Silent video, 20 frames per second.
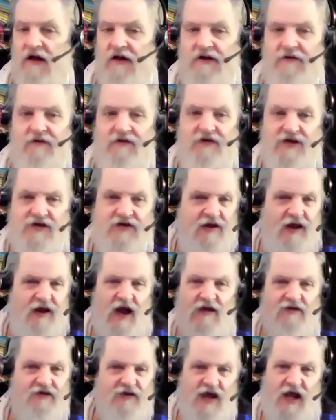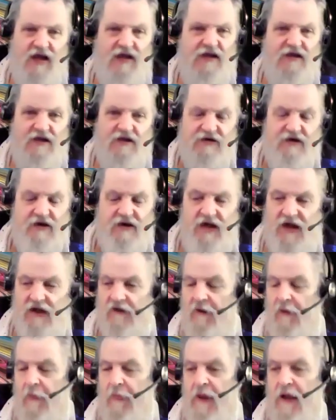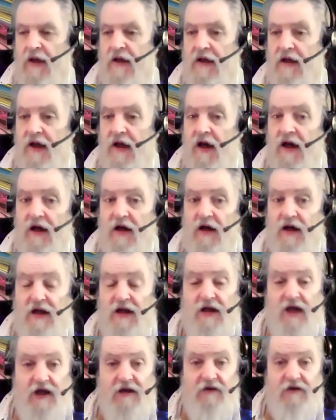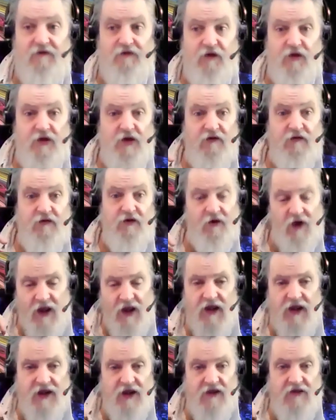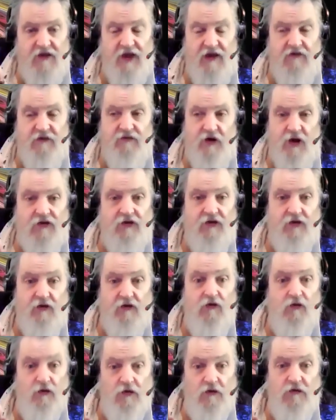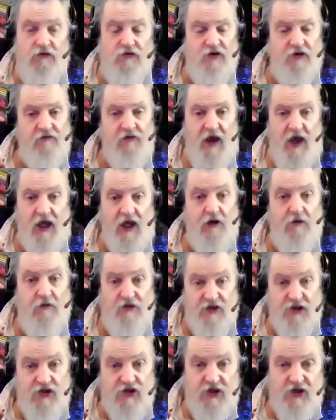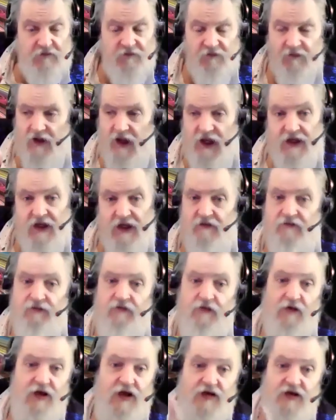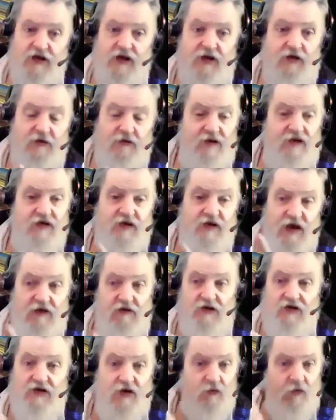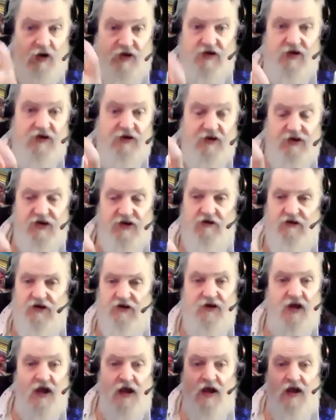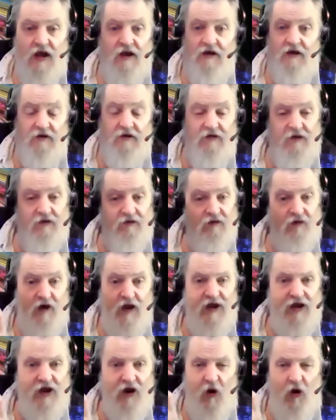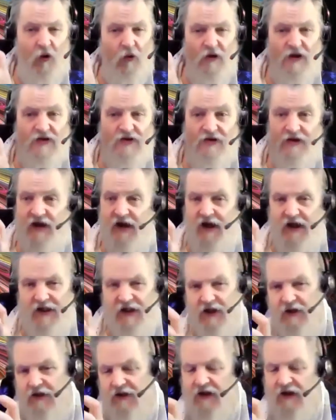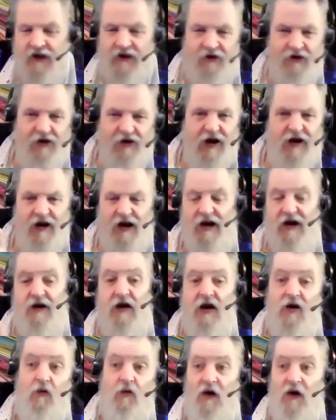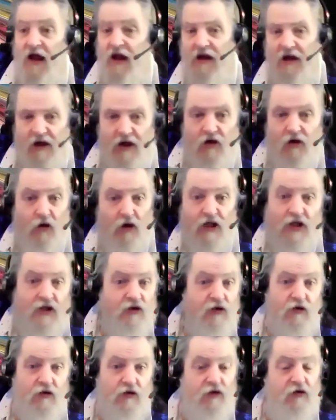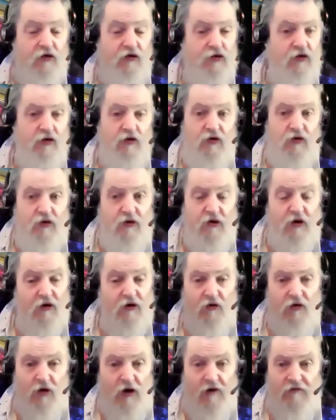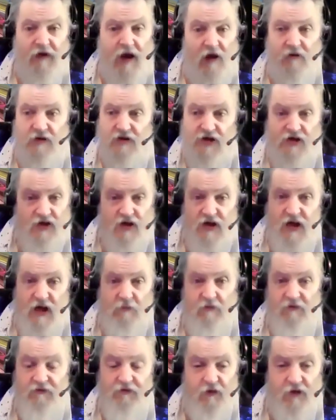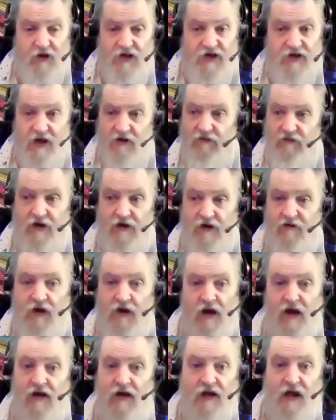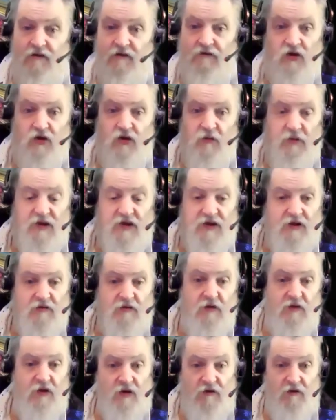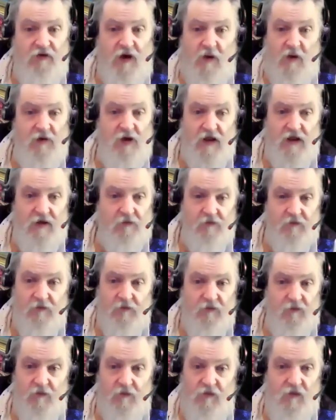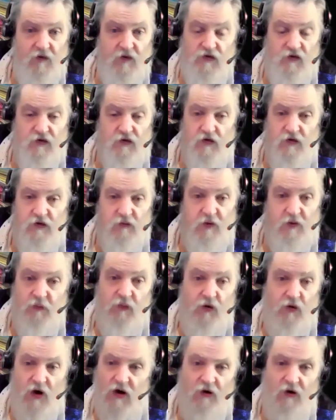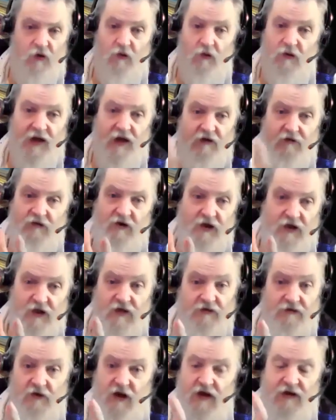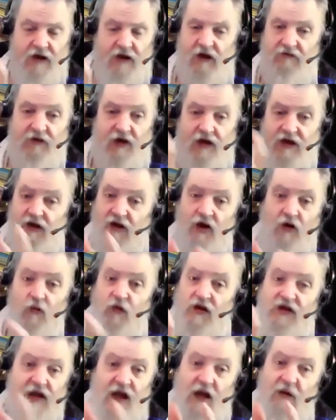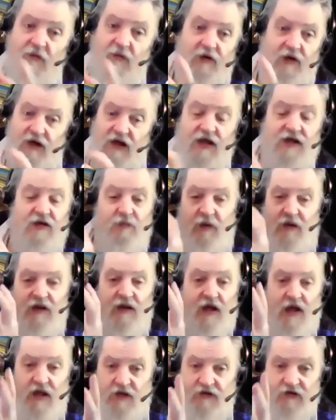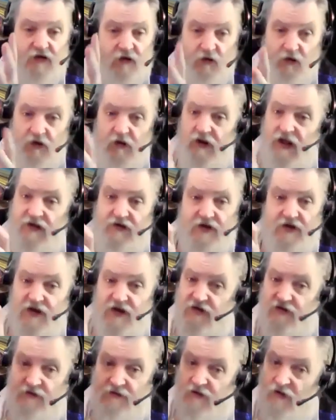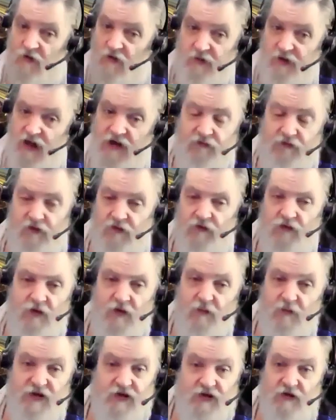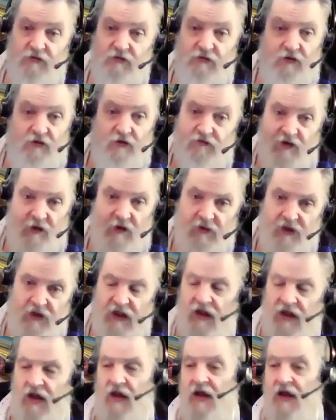They were just outsiders and that. And for the Ferengi, they've got the rules of acquisition. And if you listen to the series, you're watching the series, the Ferengi are always, they don't, well, according to rule of acquisition number 47, never do business with your family. You soon to be poor, or whatever it is, right? I don't know what number it is, but there is a rule that says, be careful of doing business with your family.